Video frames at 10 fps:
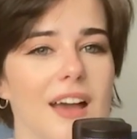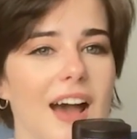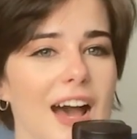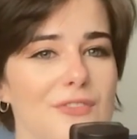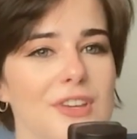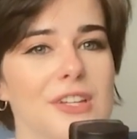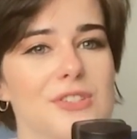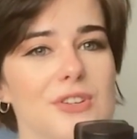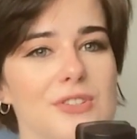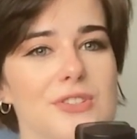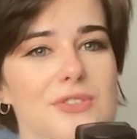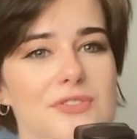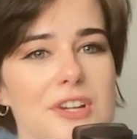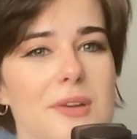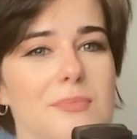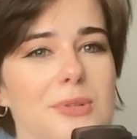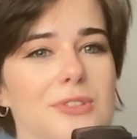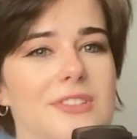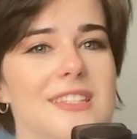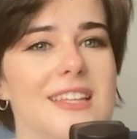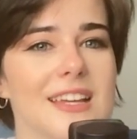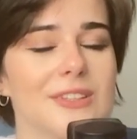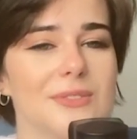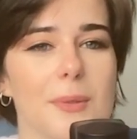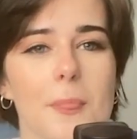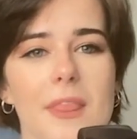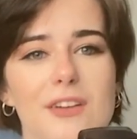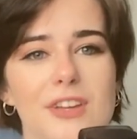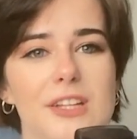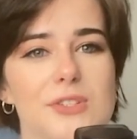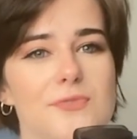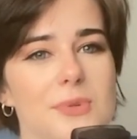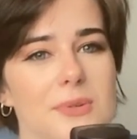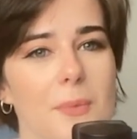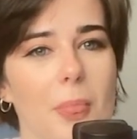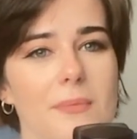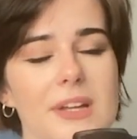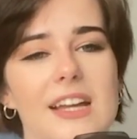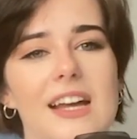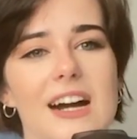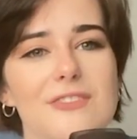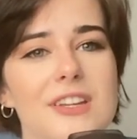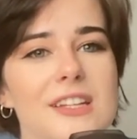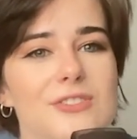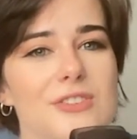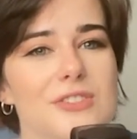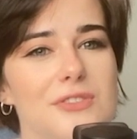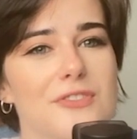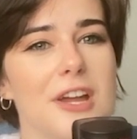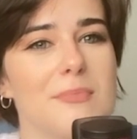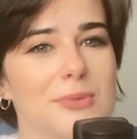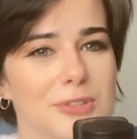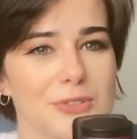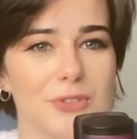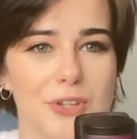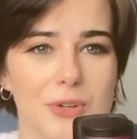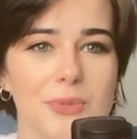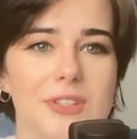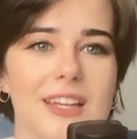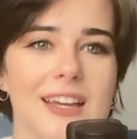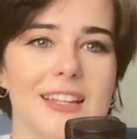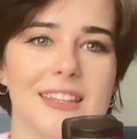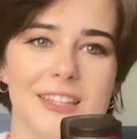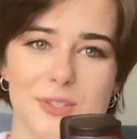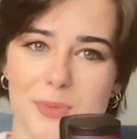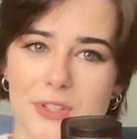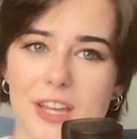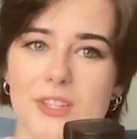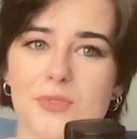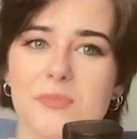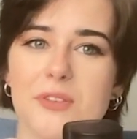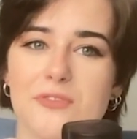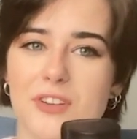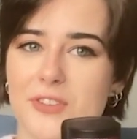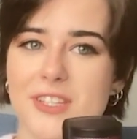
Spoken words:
I think it's also very important I think it's also very important to note that this podcast will be very